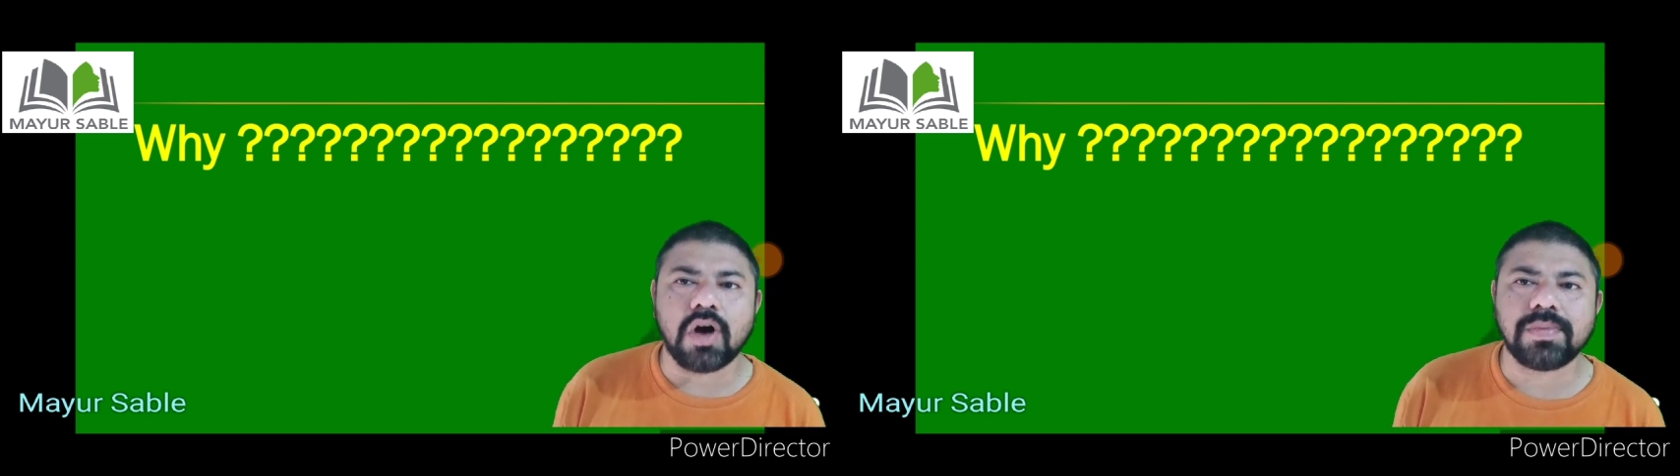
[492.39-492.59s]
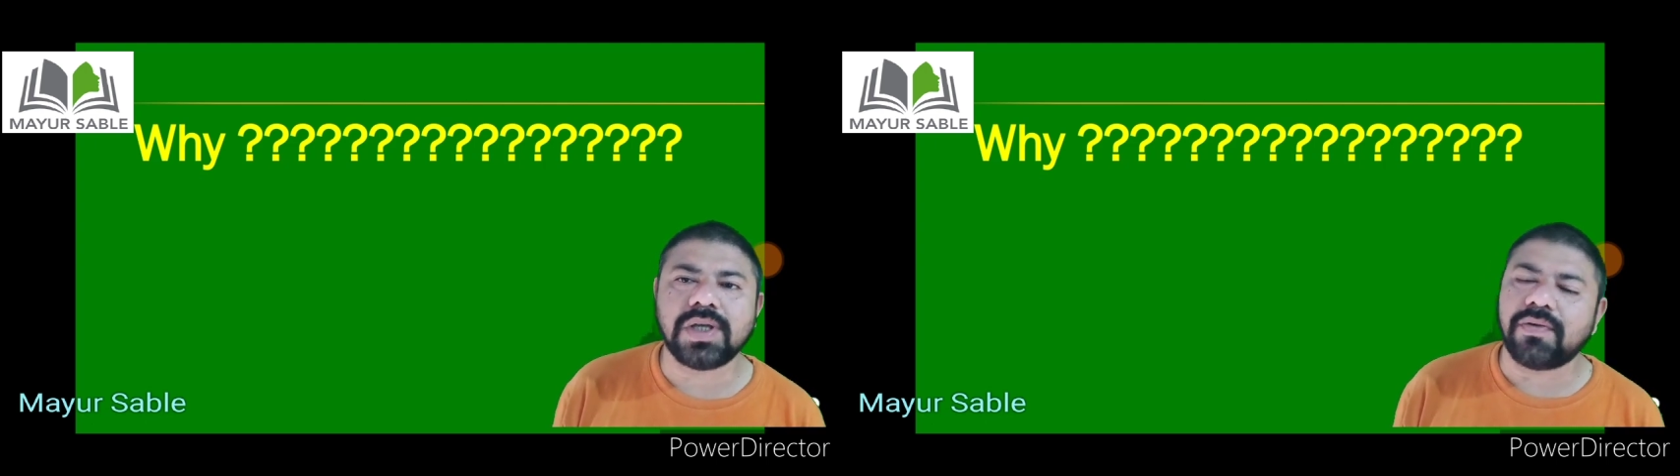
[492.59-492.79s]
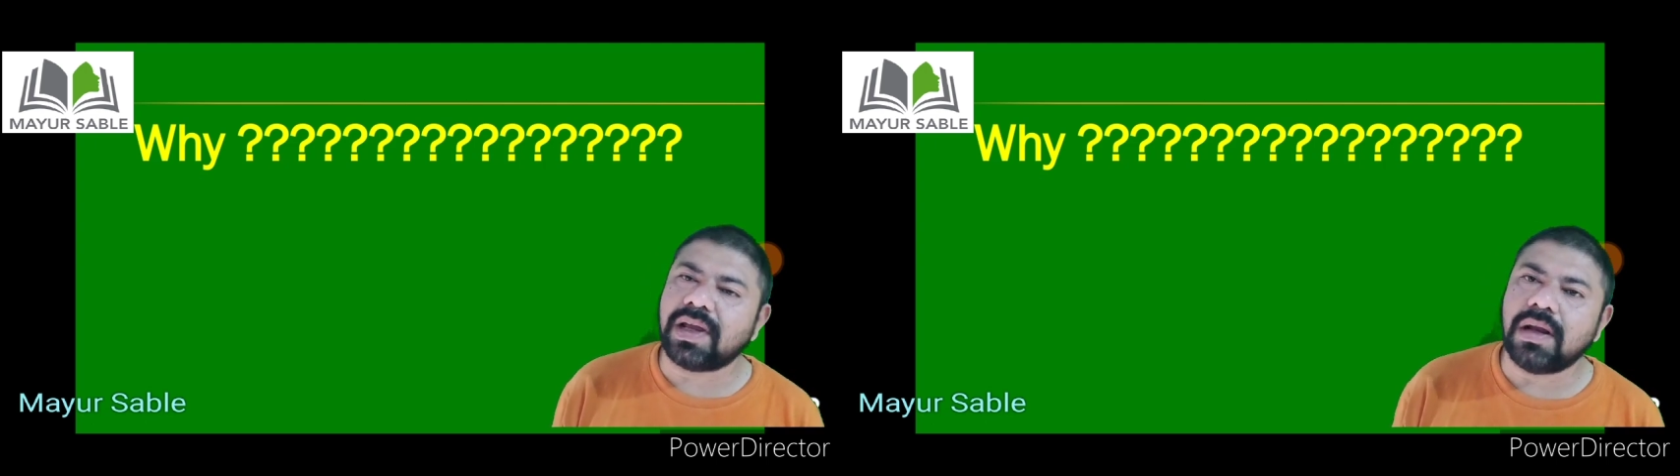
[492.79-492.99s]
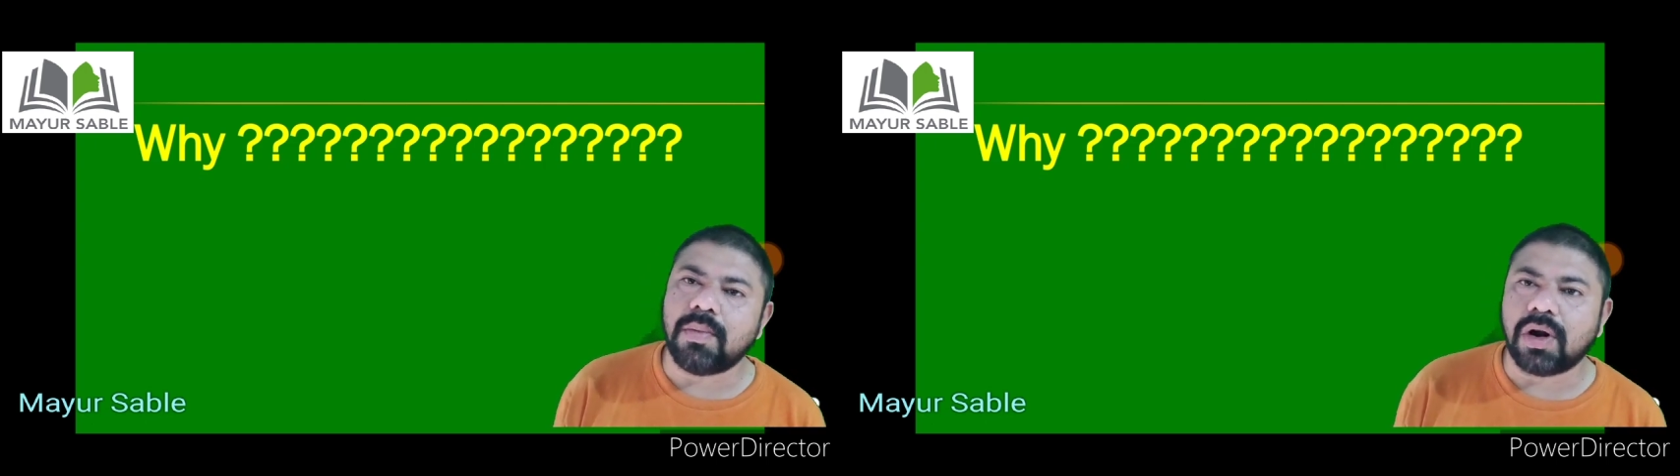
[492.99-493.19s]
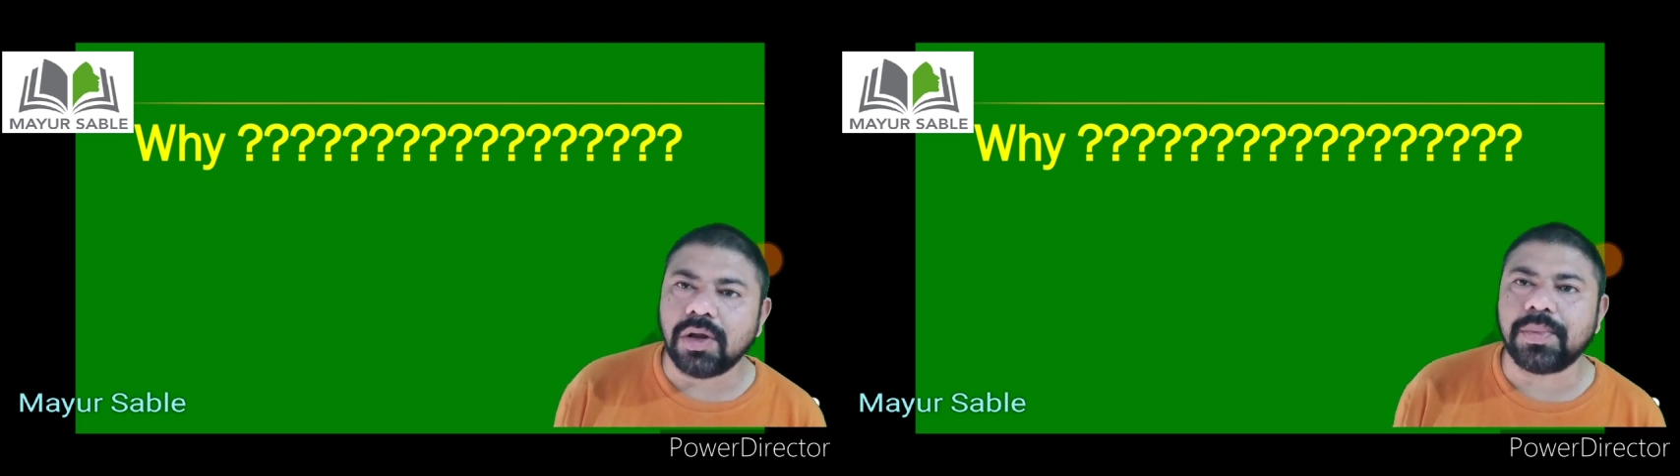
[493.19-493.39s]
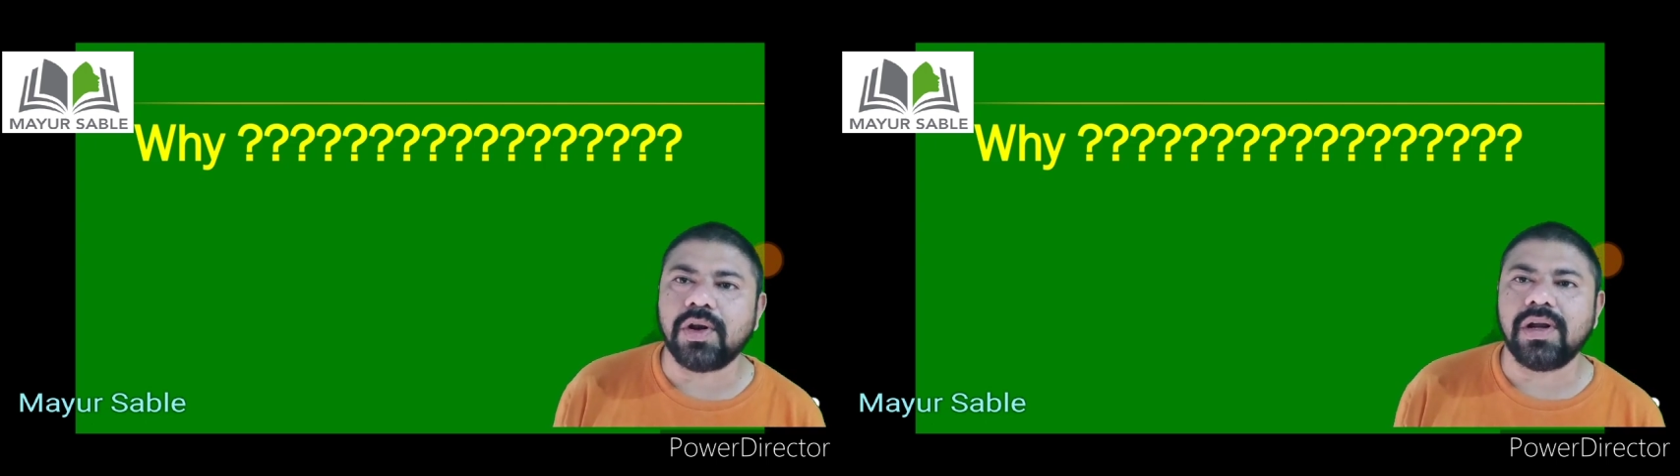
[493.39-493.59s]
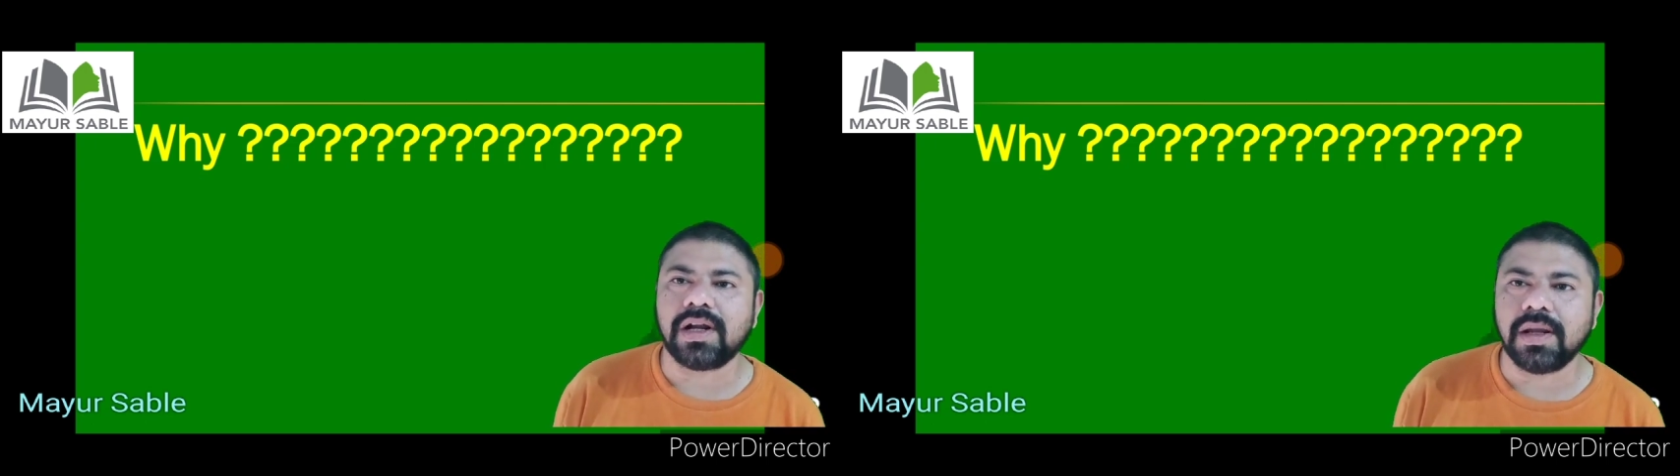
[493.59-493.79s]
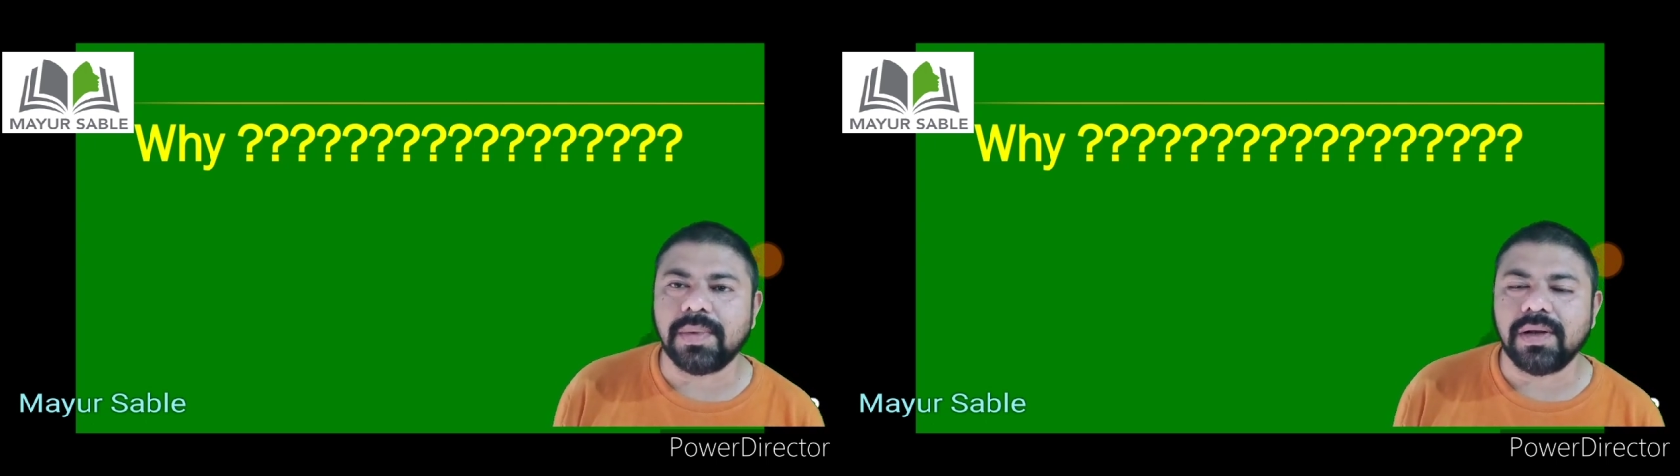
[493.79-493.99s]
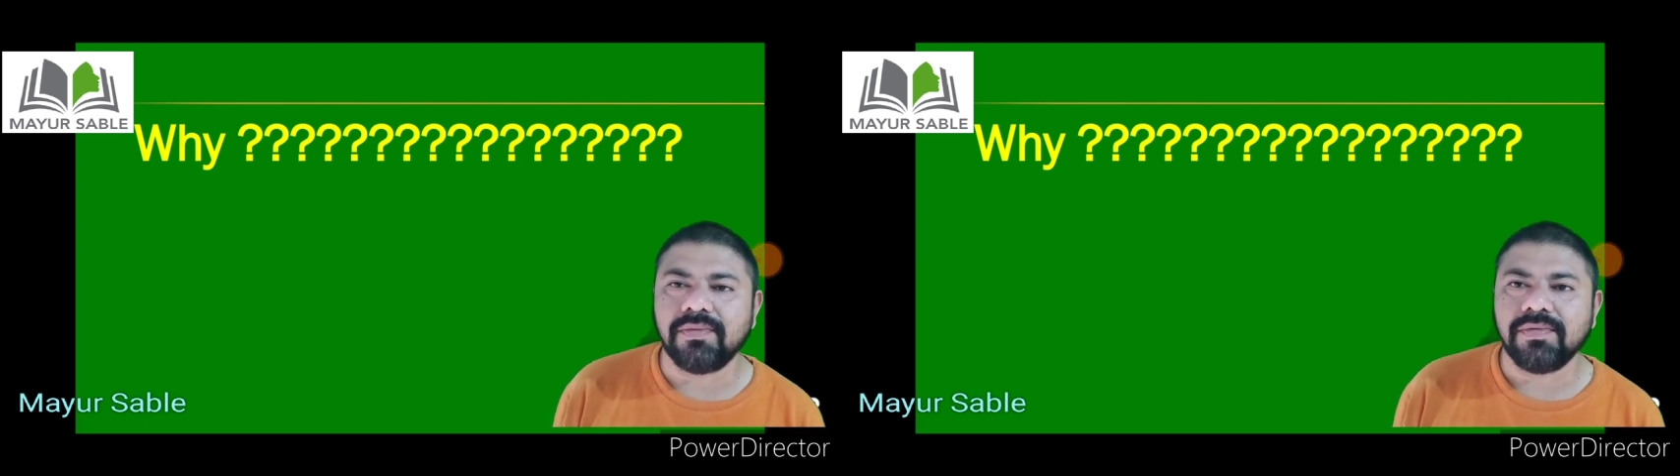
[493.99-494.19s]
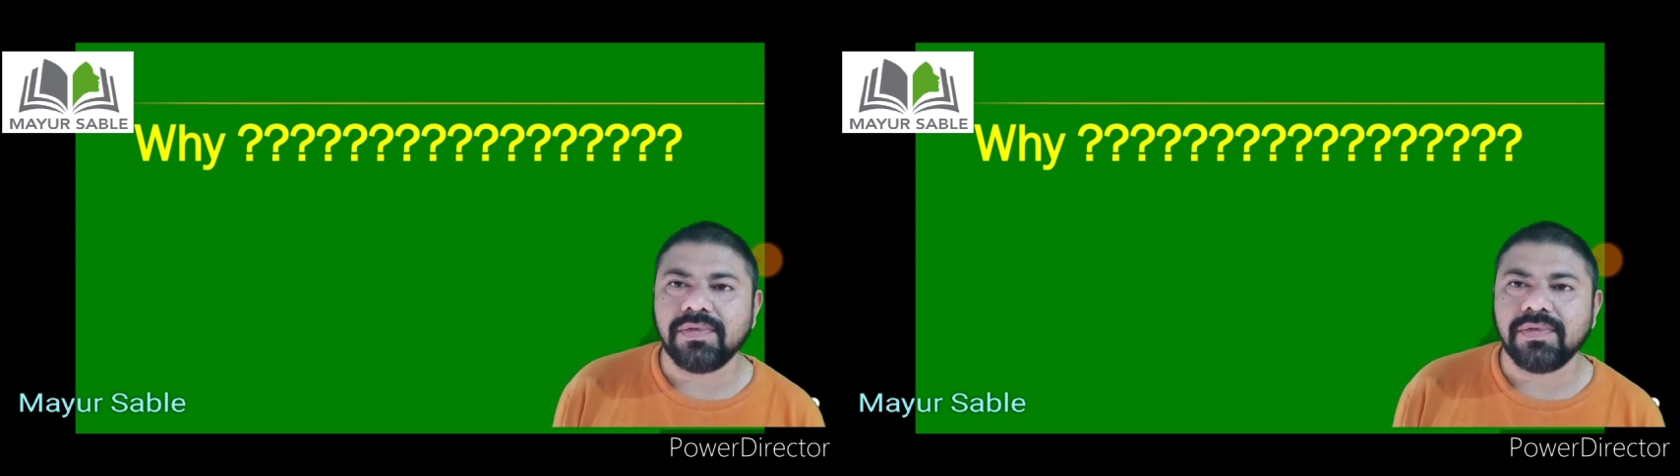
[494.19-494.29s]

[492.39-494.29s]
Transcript: observed in a modern periodic table?